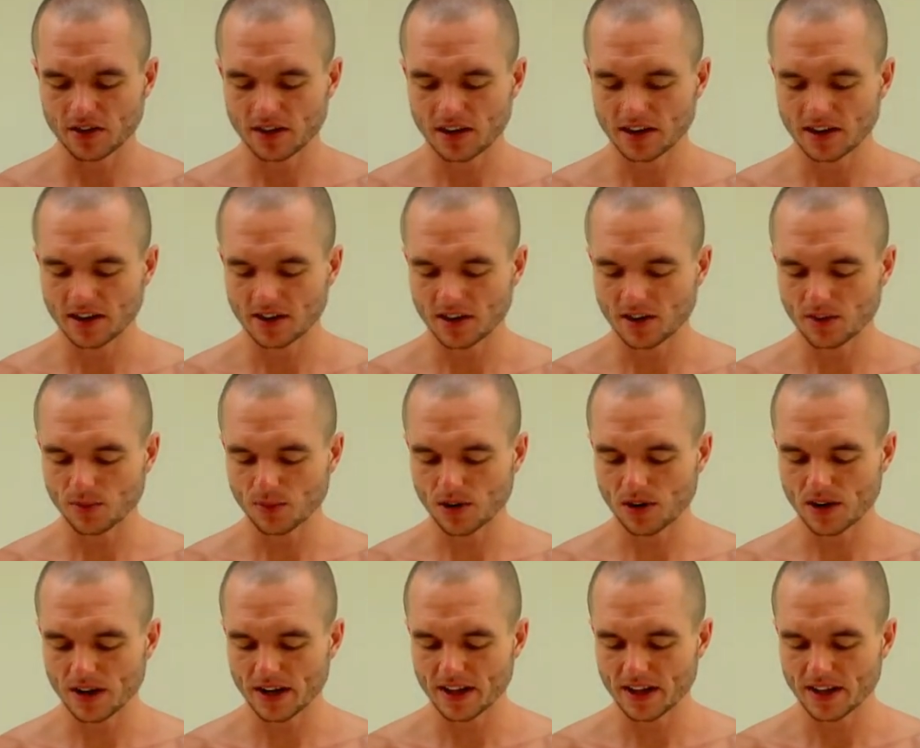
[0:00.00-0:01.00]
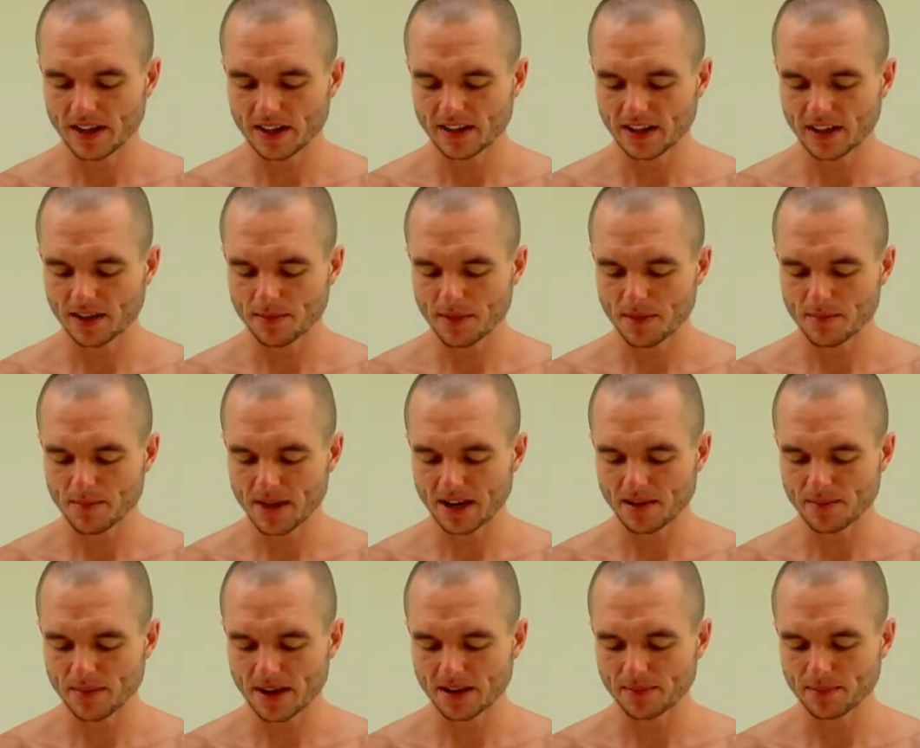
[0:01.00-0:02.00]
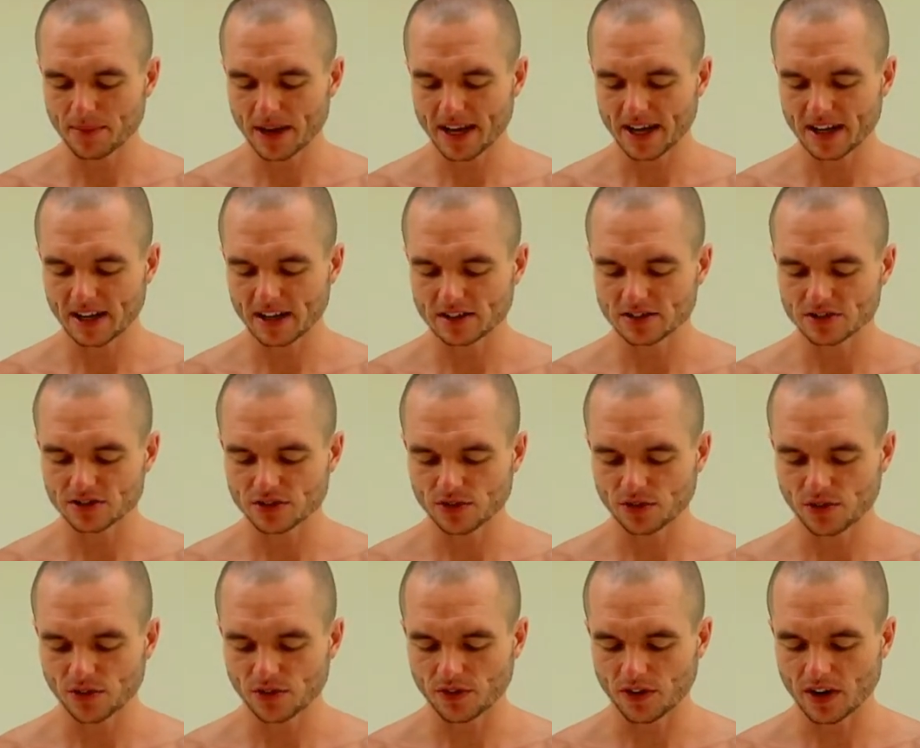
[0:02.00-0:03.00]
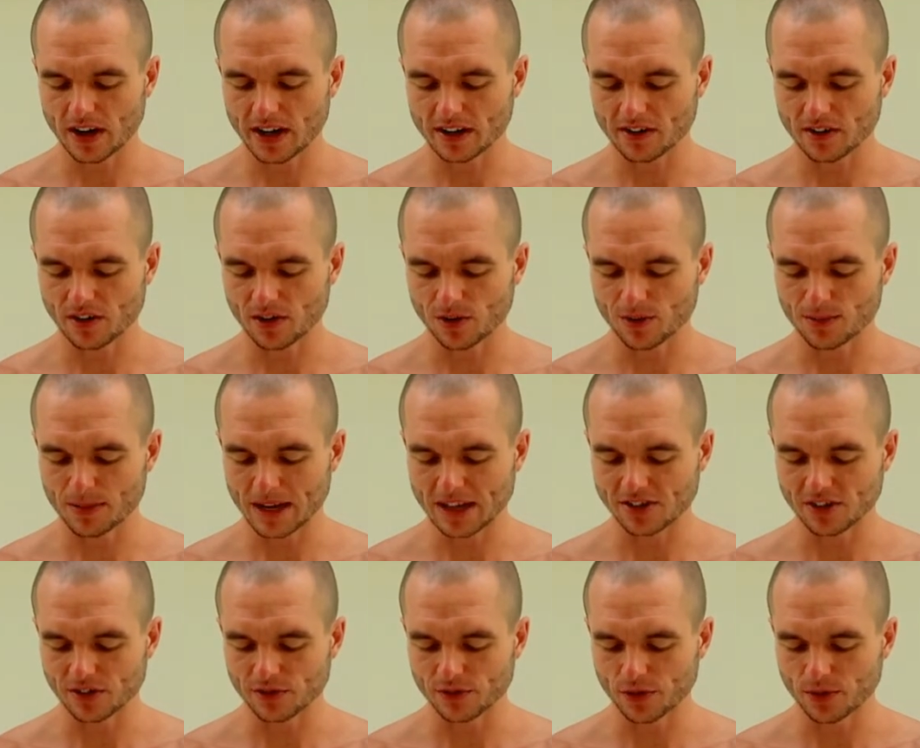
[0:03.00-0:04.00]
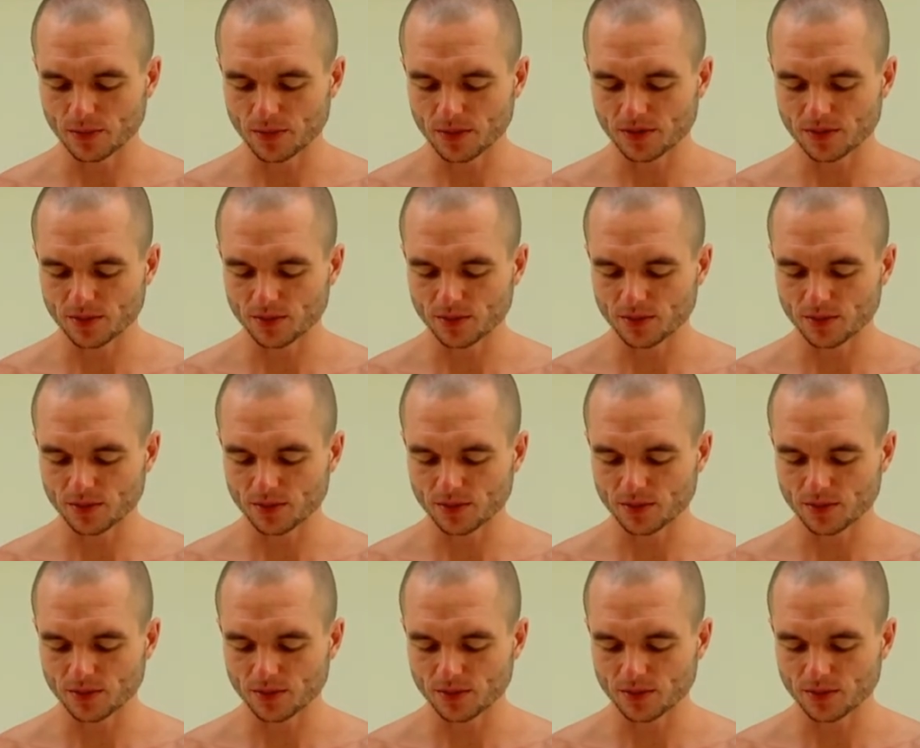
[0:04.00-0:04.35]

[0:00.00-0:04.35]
I don't know why there can be many men paying hundreds for Viagra or magic formulas.